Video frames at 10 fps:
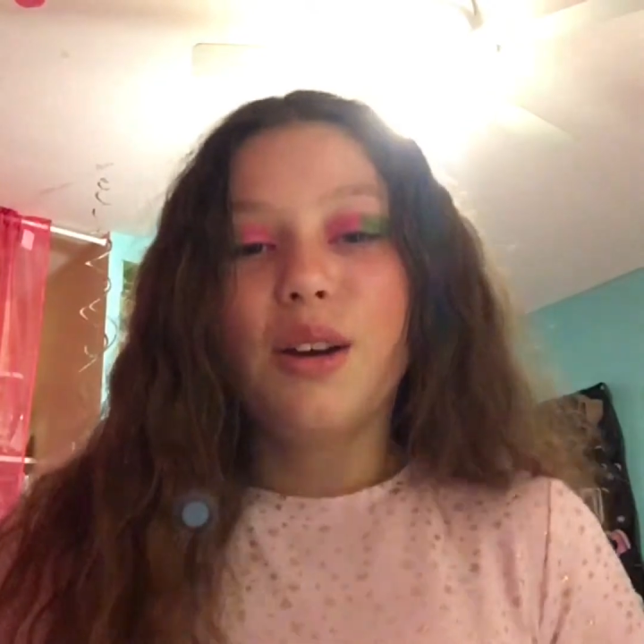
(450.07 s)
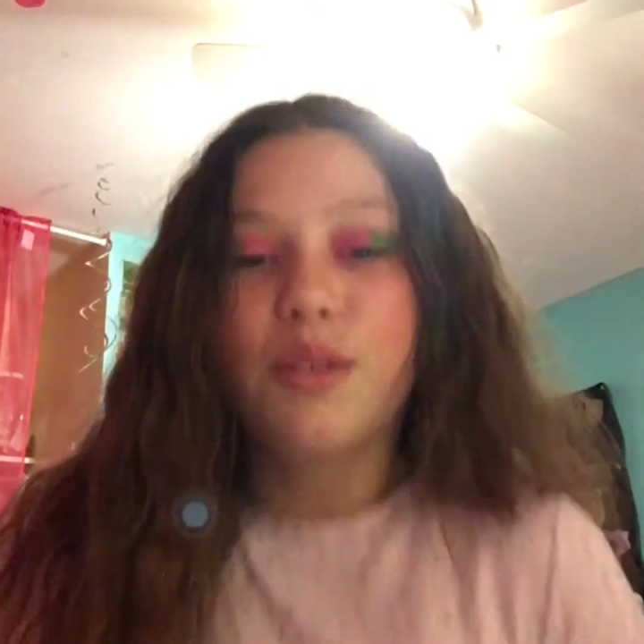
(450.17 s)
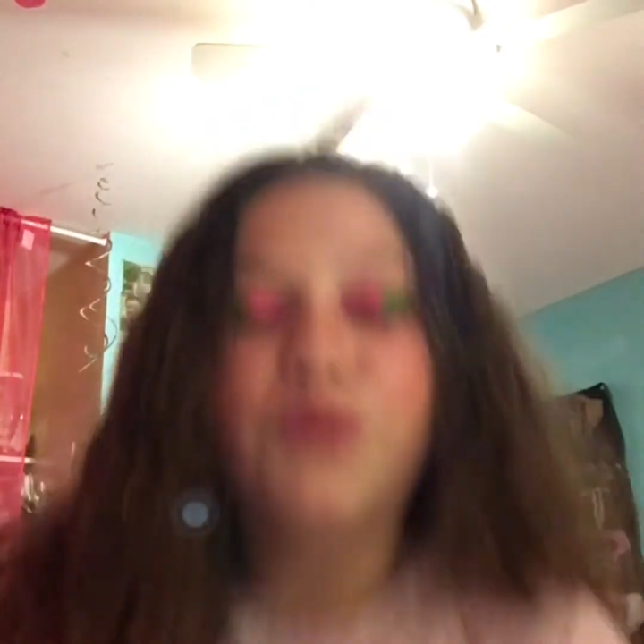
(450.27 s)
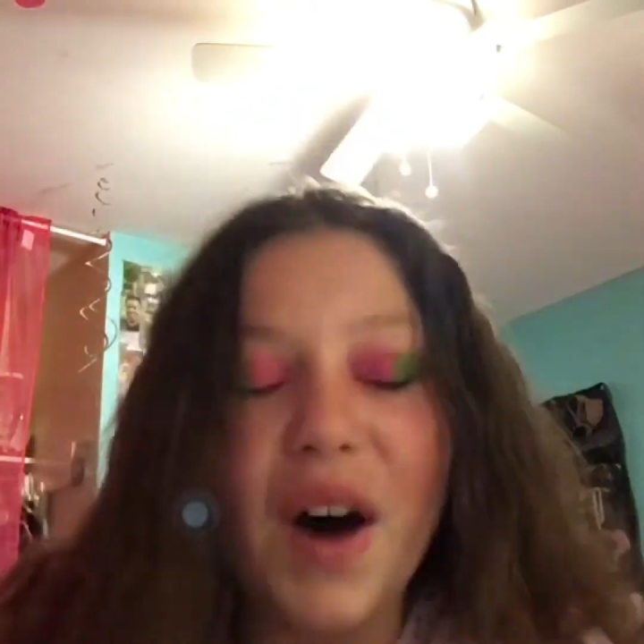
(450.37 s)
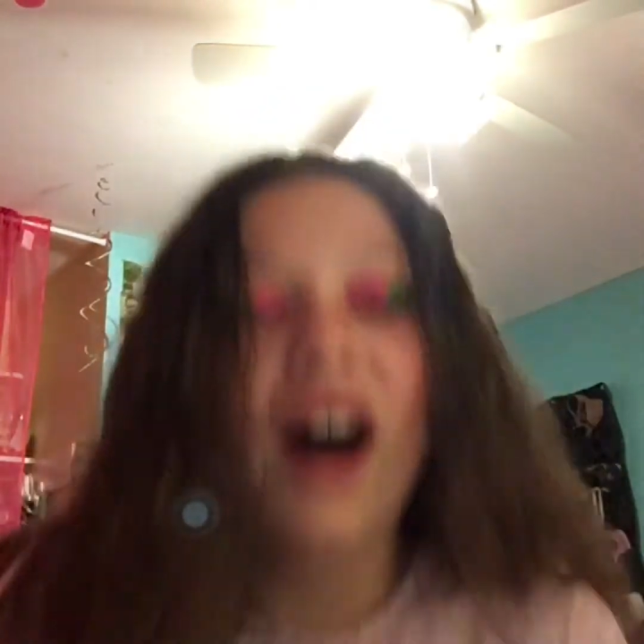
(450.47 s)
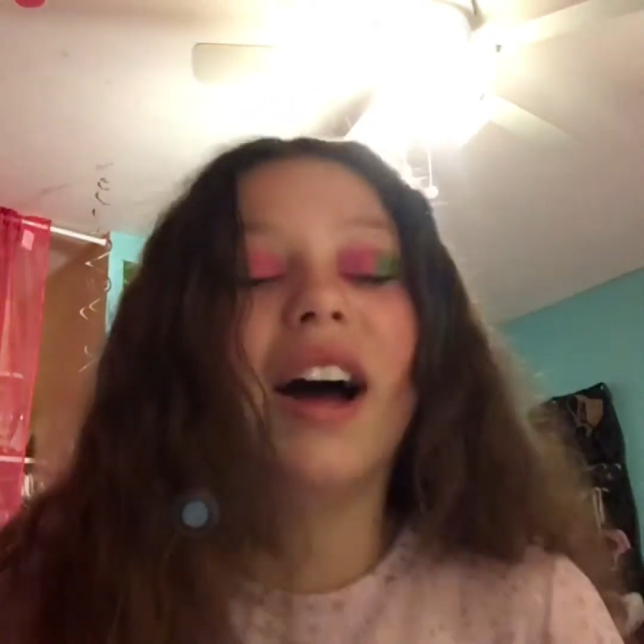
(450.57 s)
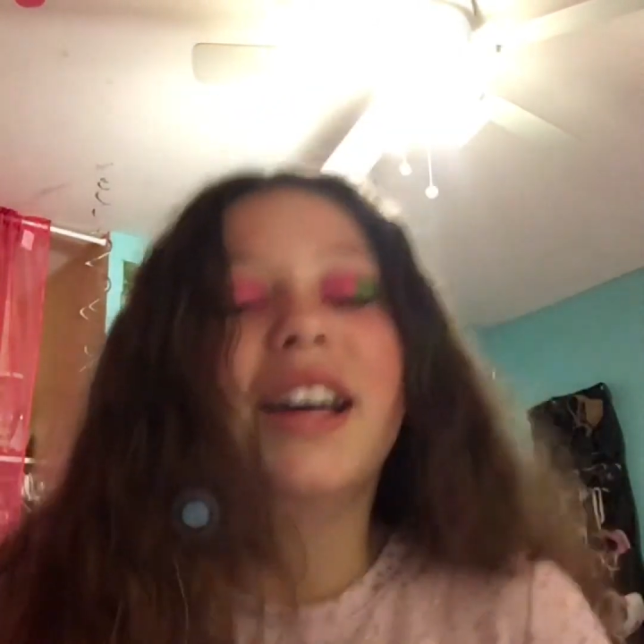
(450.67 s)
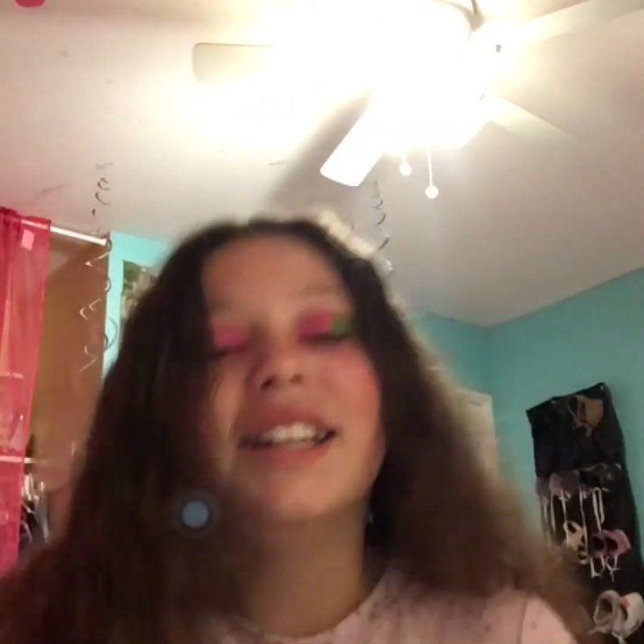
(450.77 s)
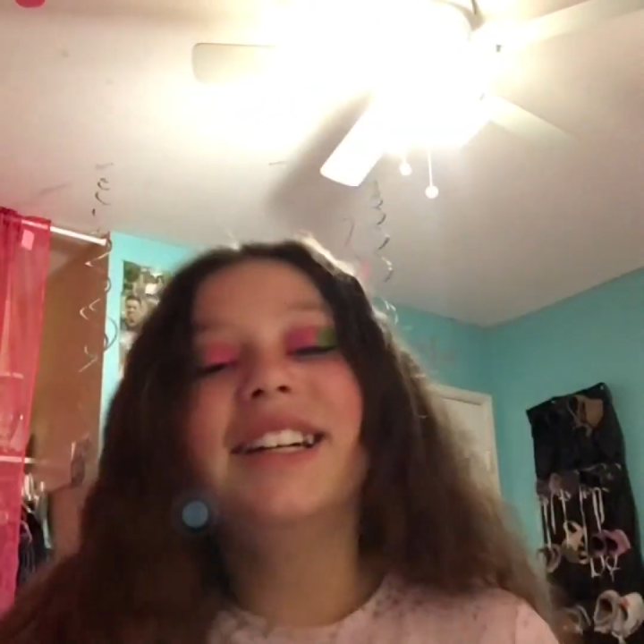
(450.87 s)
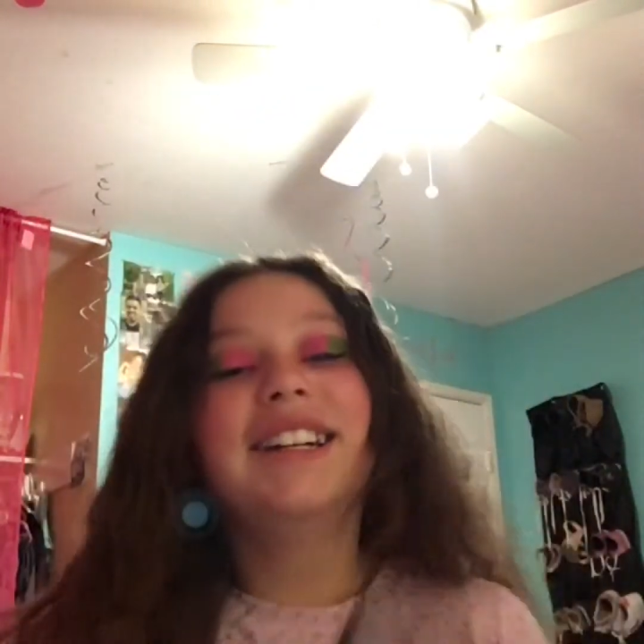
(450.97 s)

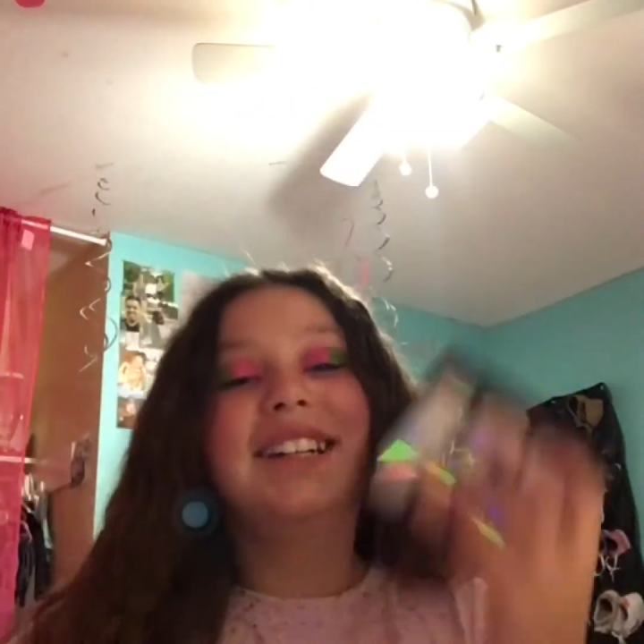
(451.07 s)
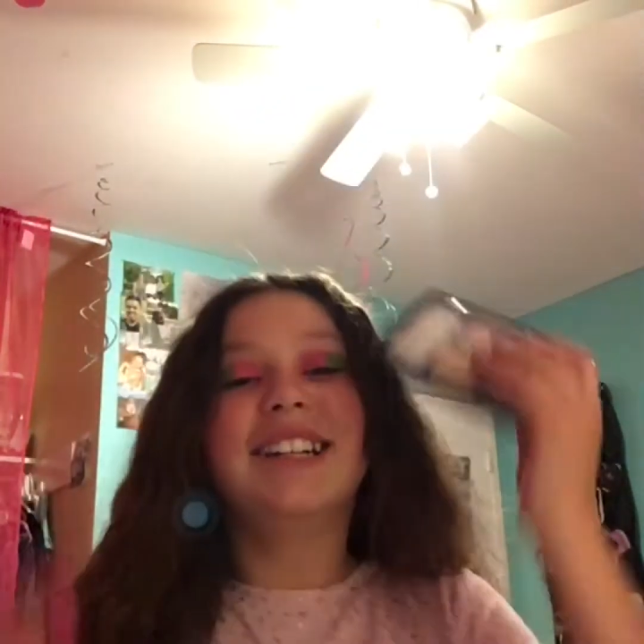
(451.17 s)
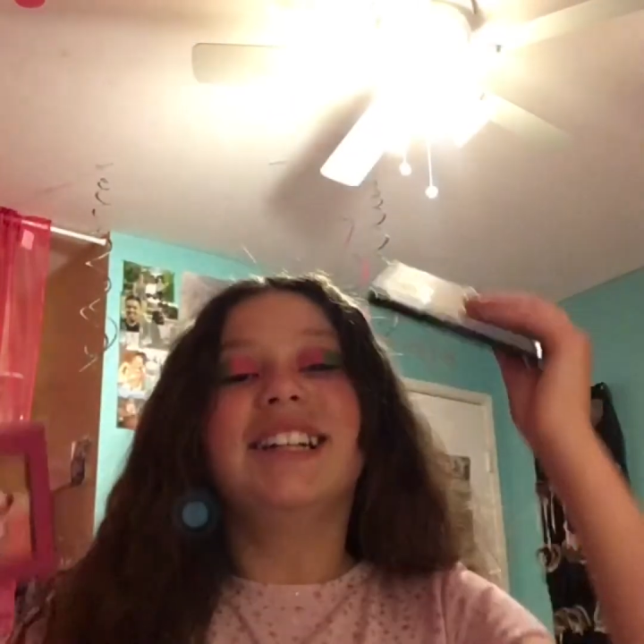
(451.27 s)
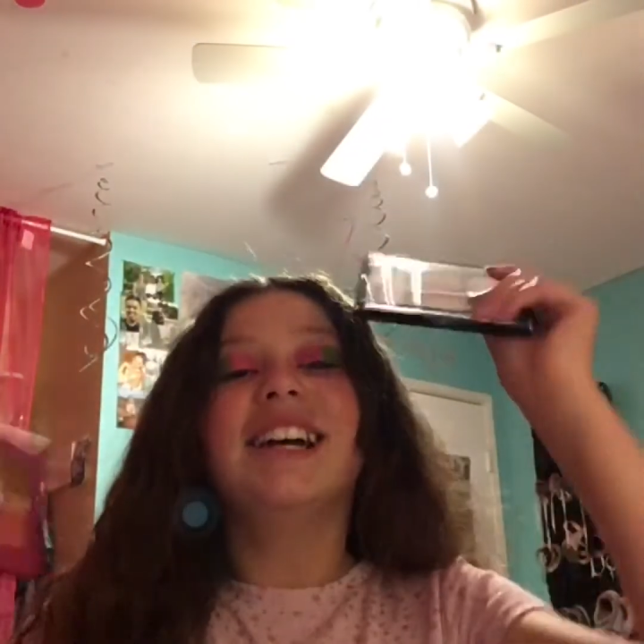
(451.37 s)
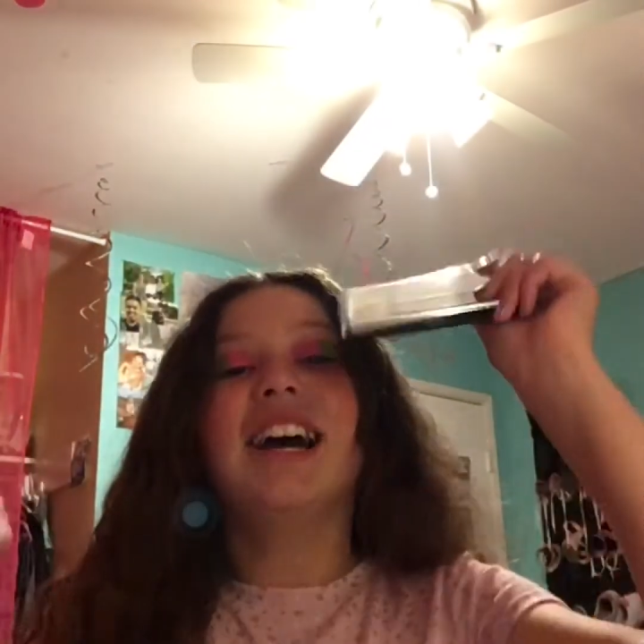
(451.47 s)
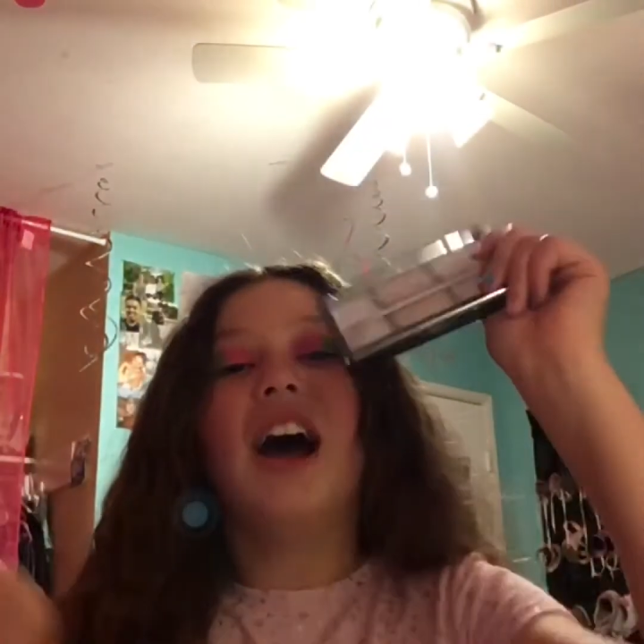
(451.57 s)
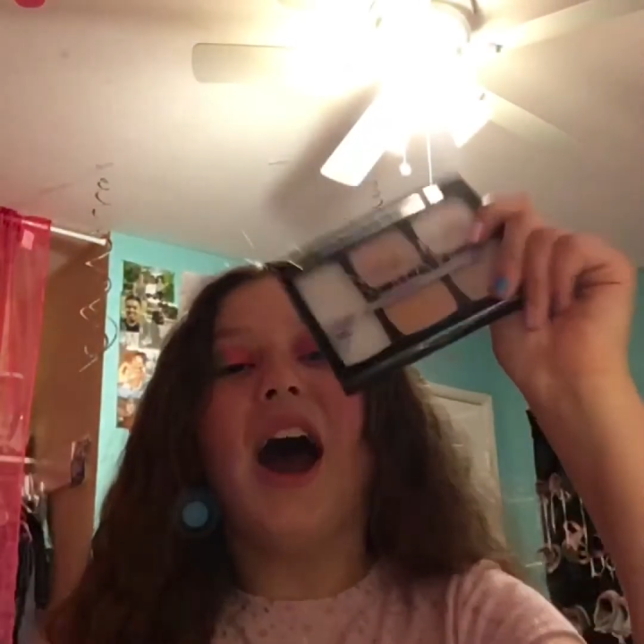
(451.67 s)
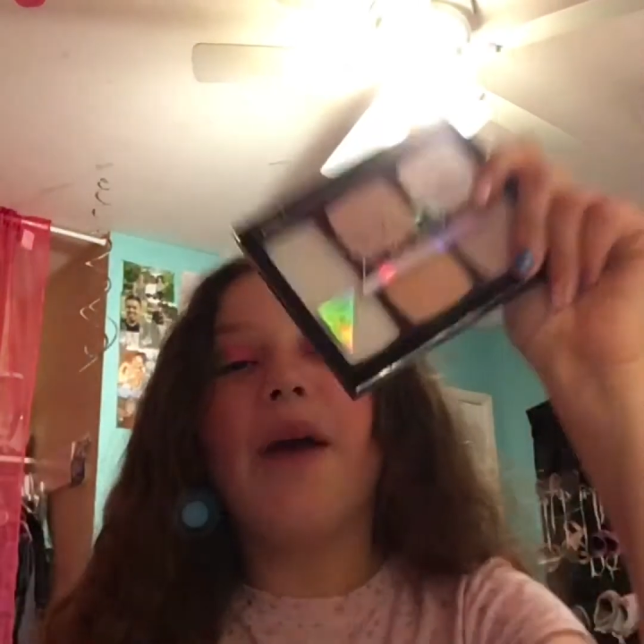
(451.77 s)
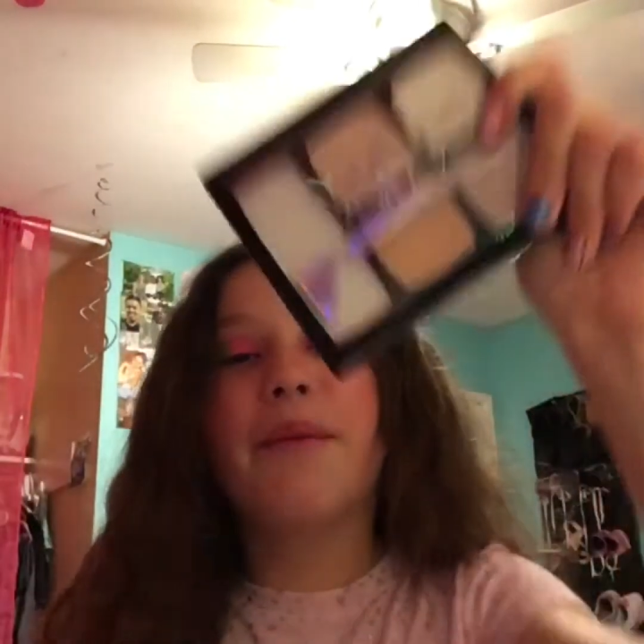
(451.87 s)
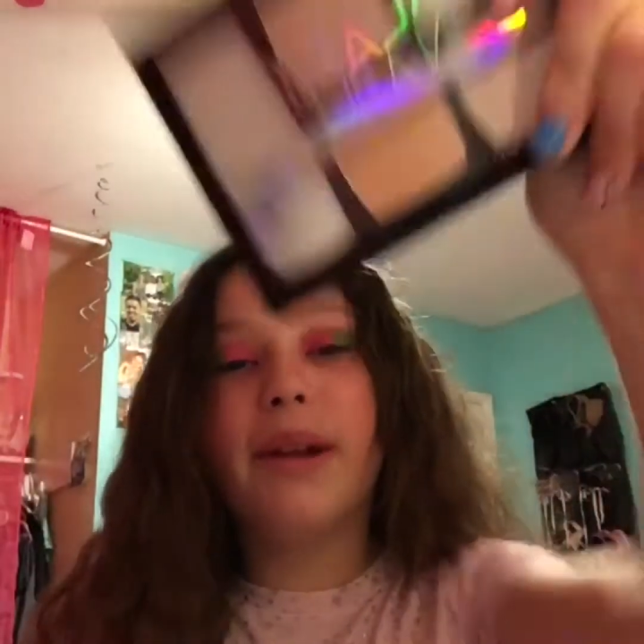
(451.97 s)
Fine.
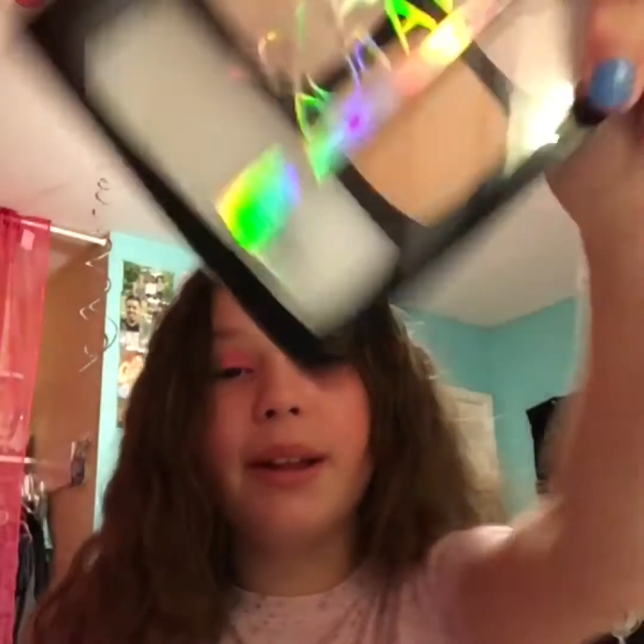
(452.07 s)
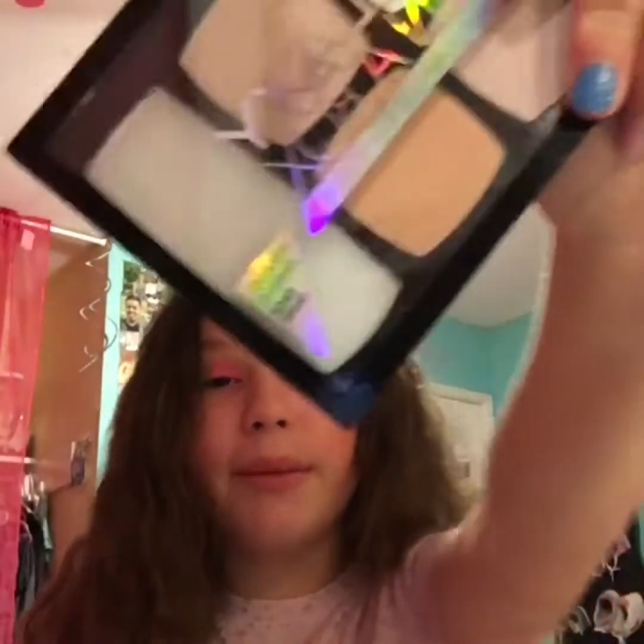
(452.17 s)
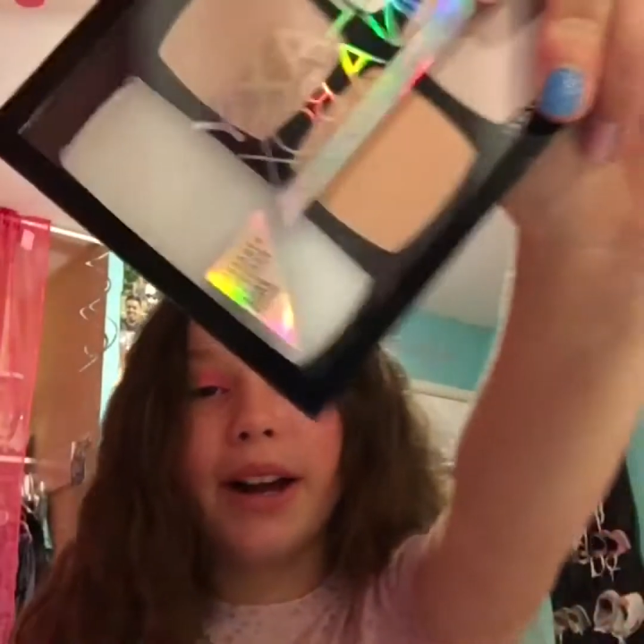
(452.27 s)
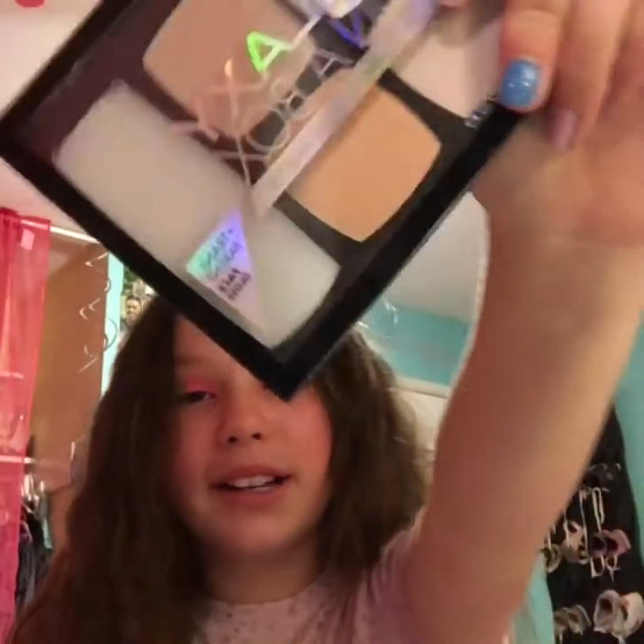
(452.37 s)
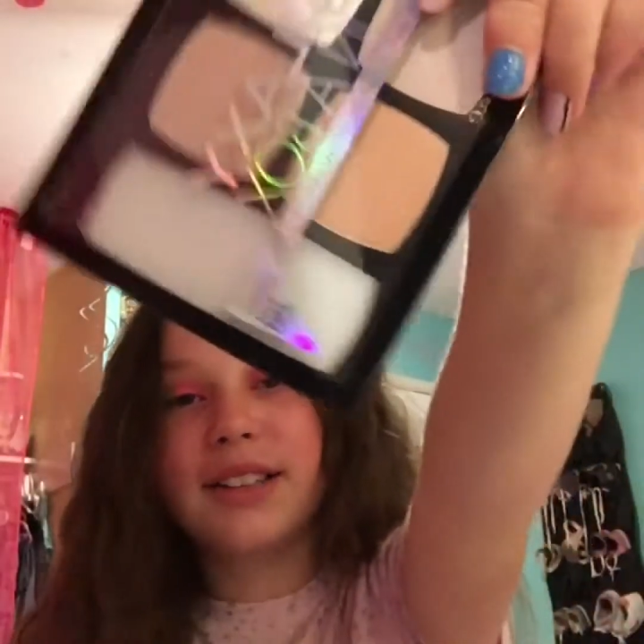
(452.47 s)
I really wanted